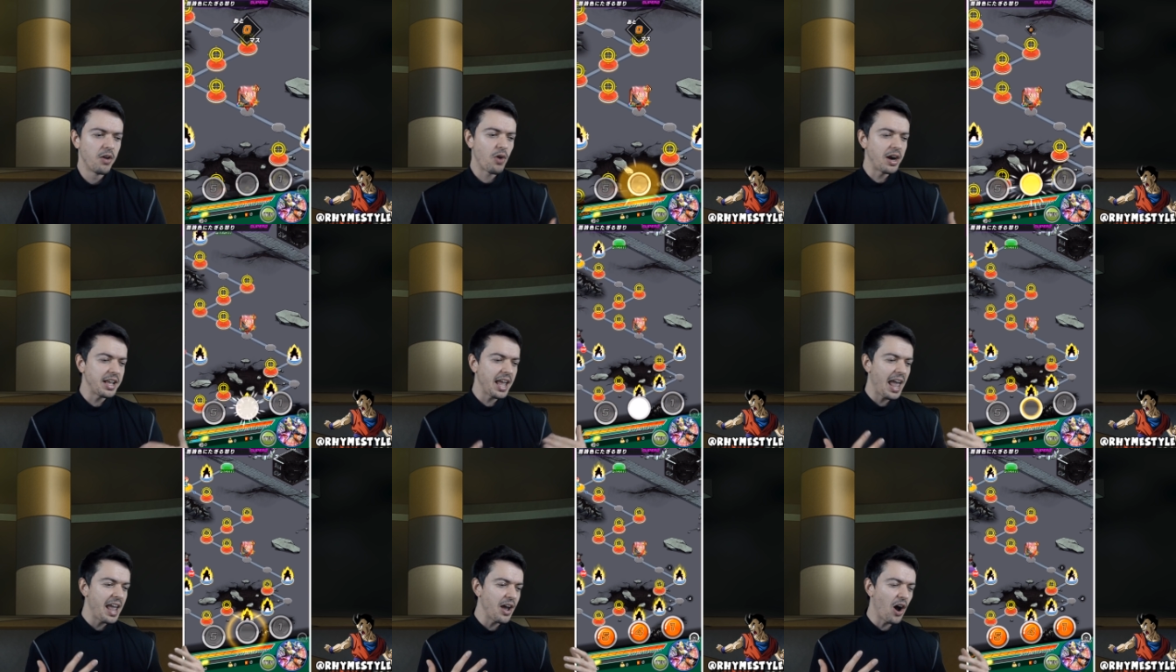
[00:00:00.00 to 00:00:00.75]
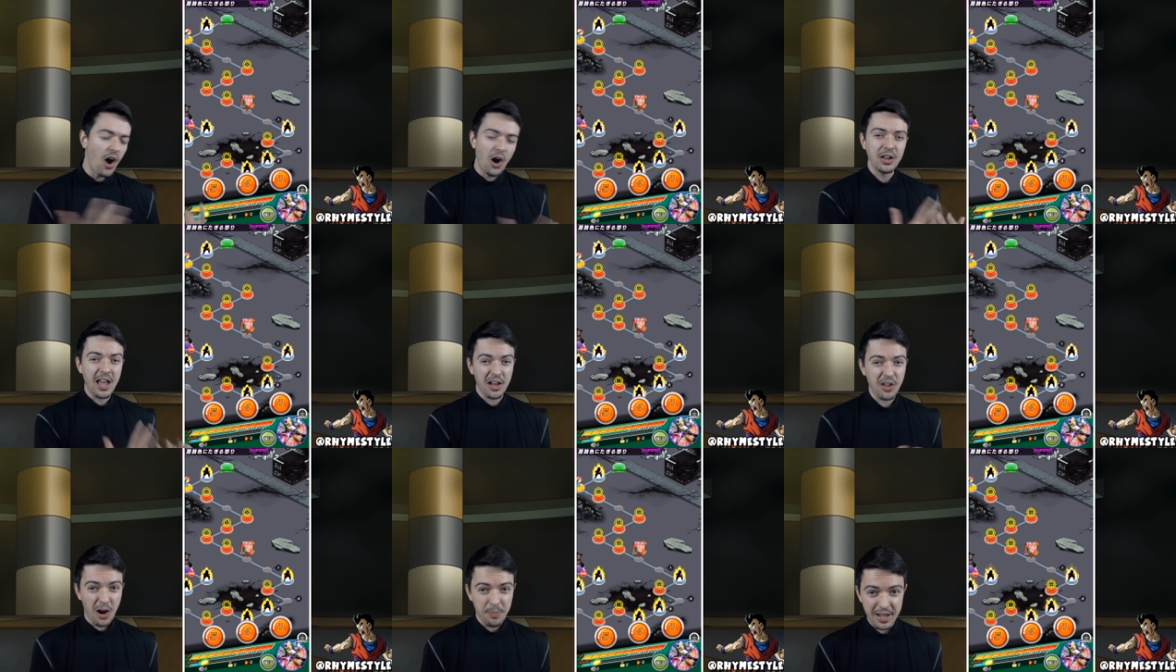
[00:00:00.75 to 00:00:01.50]
Running a all
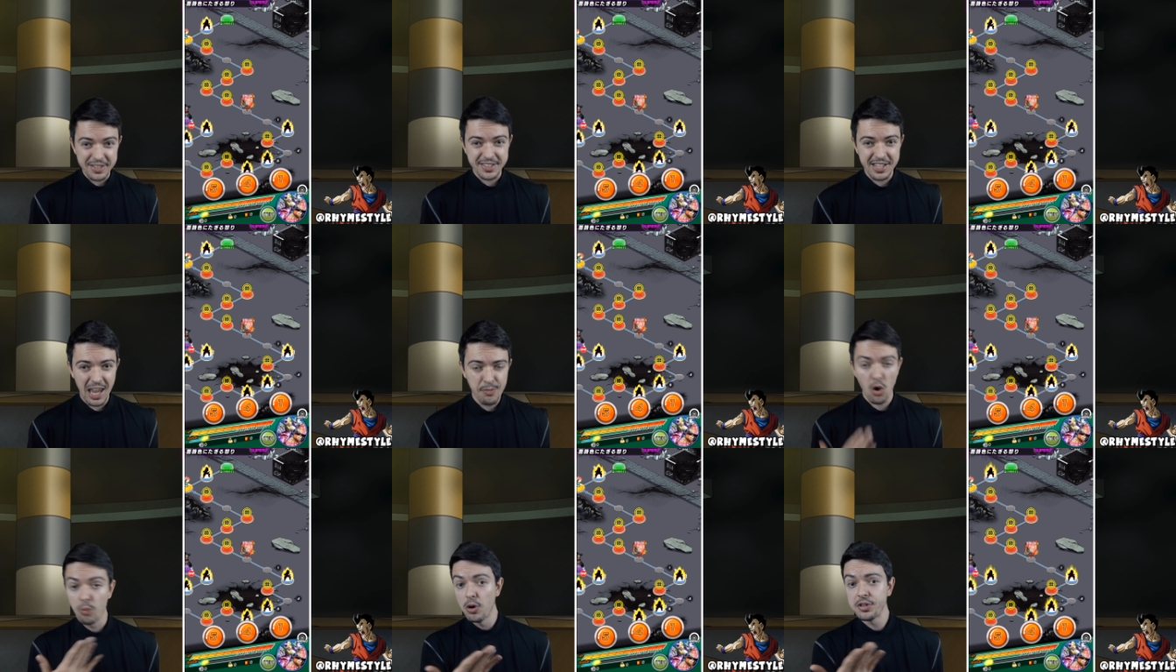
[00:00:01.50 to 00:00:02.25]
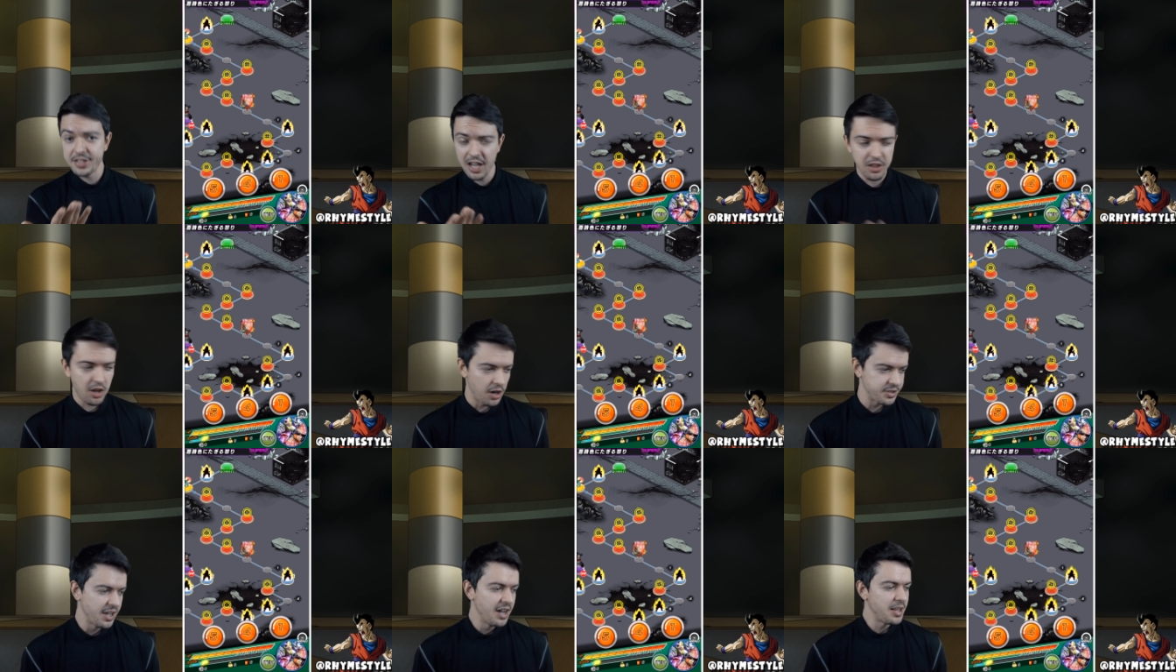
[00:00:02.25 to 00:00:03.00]
LR based team or mostly
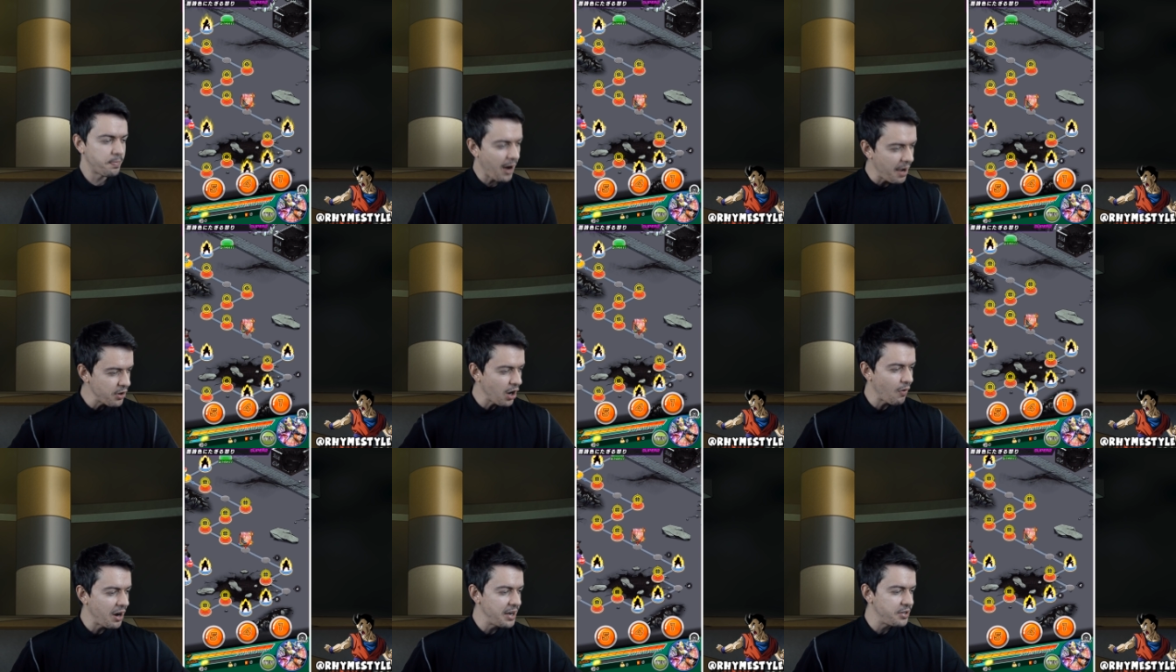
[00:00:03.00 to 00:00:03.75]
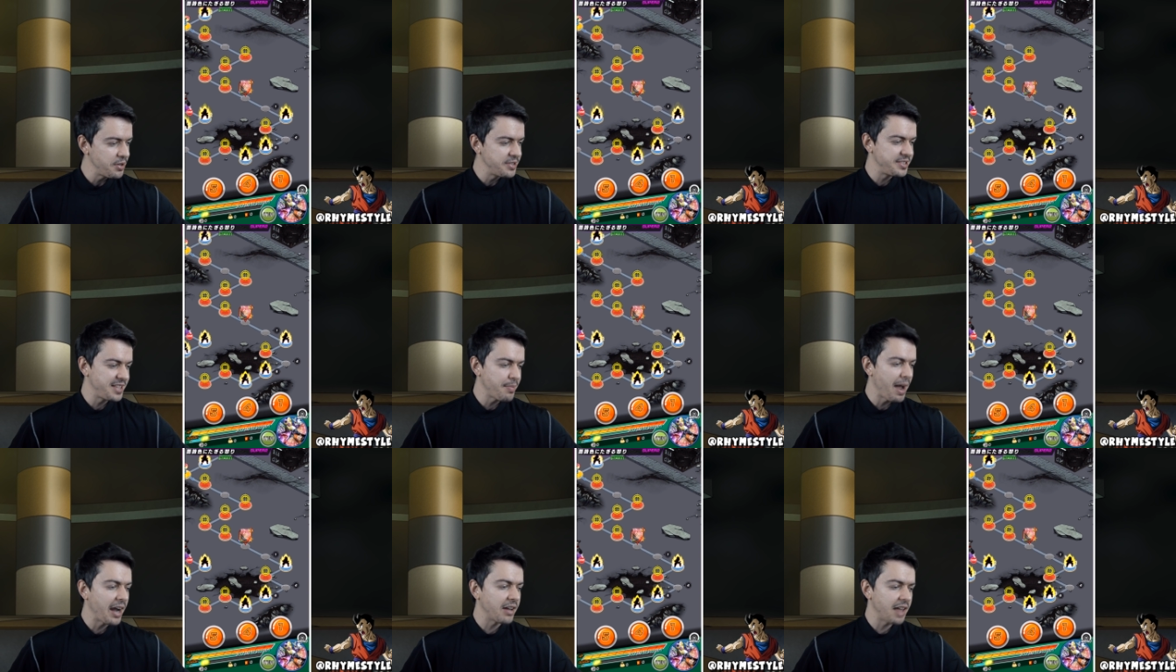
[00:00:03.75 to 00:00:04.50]
LRs, the problem you're gonna run into is they
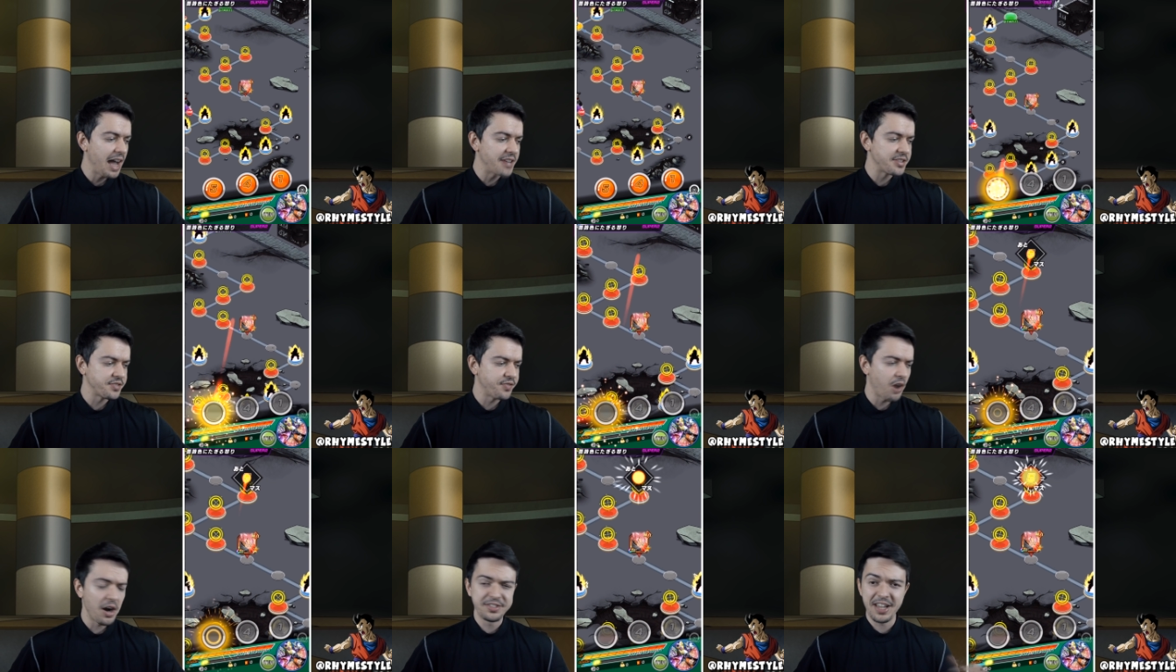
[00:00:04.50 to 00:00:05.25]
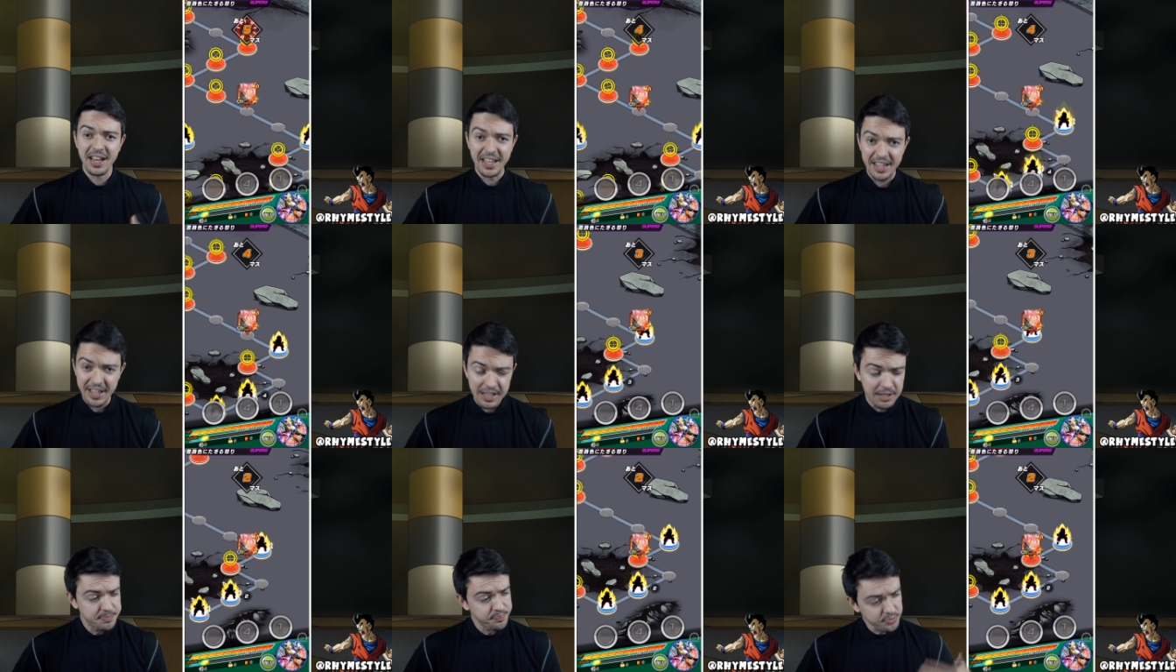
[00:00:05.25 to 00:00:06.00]
might clash as far as getting key,